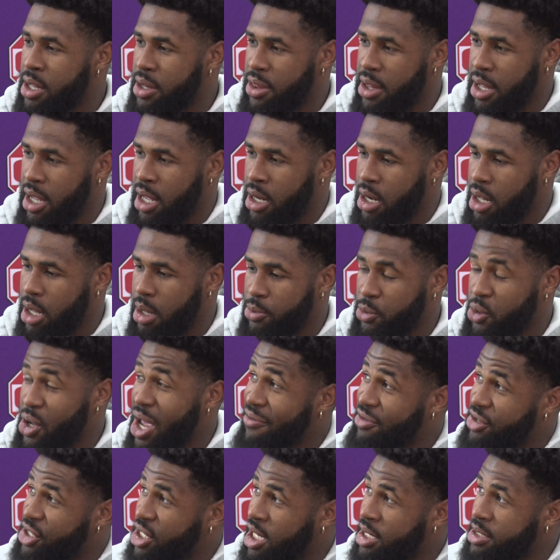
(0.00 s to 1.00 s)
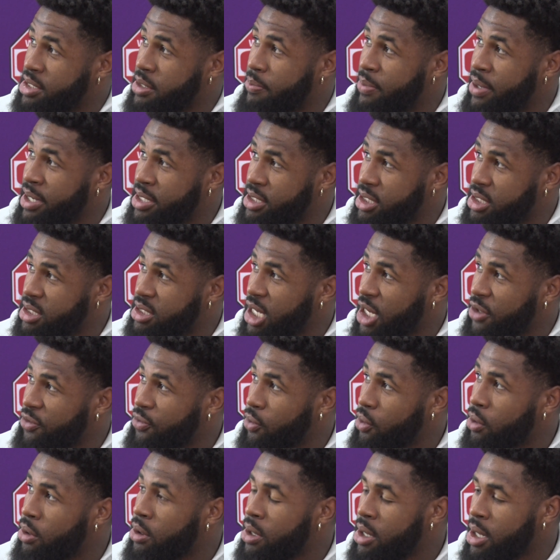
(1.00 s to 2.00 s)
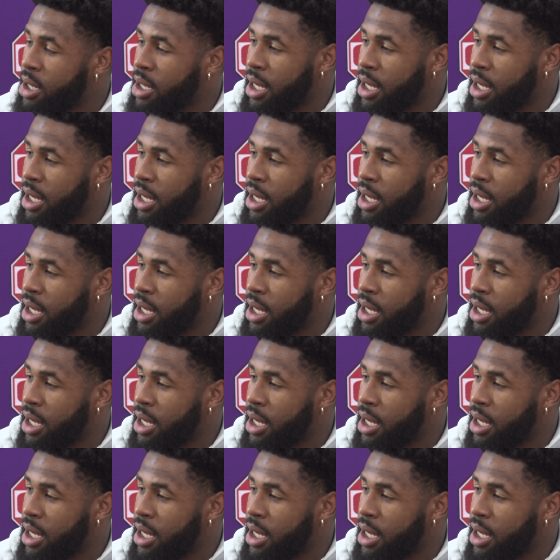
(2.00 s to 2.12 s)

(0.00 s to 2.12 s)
then you have a chance of being successful.